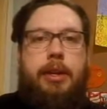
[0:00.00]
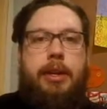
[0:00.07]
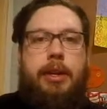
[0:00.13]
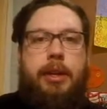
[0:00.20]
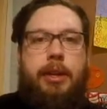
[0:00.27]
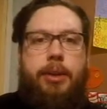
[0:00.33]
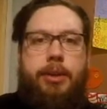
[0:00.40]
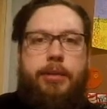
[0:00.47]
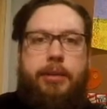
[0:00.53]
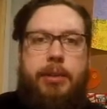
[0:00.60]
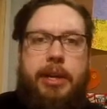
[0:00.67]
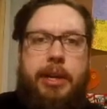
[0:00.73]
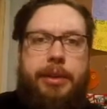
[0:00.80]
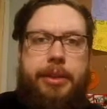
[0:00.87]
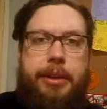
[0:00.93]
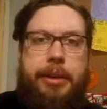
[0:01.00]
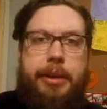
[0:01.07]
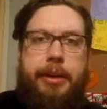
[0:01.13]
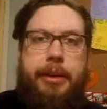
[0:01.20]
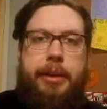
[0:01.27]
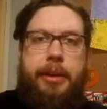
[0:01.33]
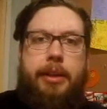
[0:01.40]
Hello everyone out
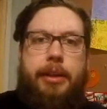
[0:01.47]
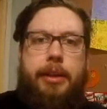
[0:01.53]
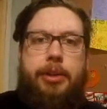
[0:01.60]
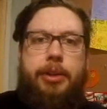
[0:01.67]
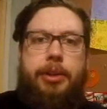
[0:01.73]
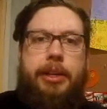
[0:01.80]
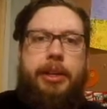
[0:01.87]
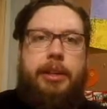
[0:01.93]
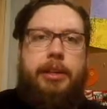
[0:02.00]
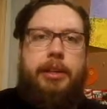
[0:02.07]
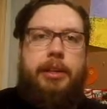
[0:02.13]
there on the internet.